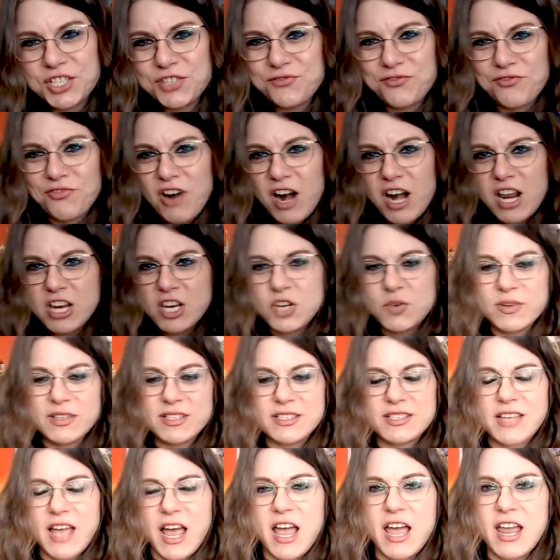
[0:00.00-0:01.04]
running to his
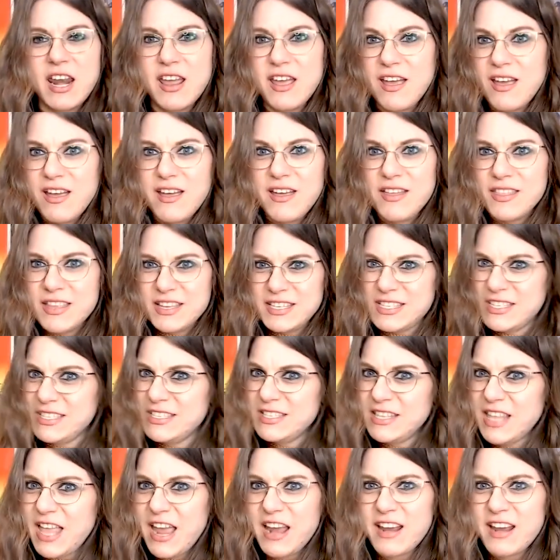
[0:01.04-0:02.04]
side. This is like